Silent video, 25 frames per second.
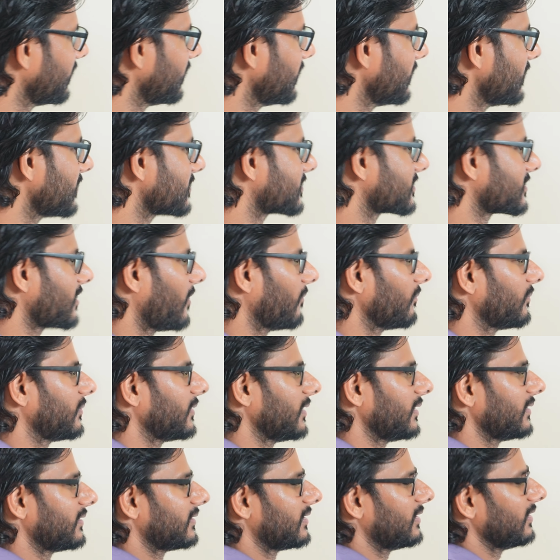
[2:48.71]
is
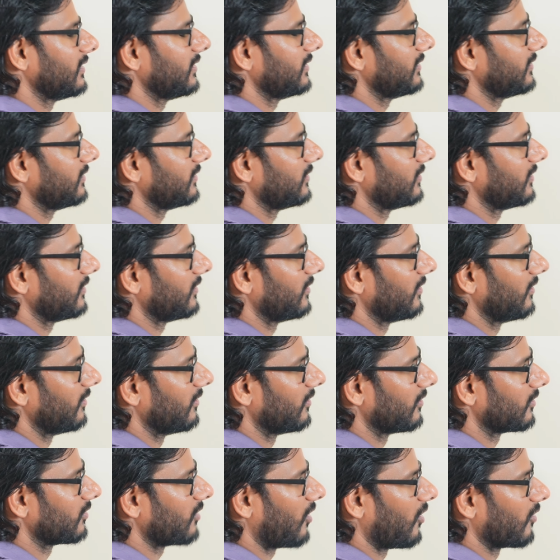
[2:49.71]
completely
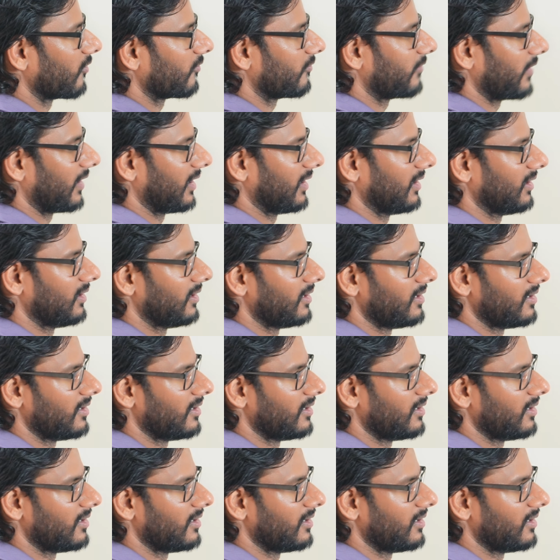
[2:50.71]
wrong way.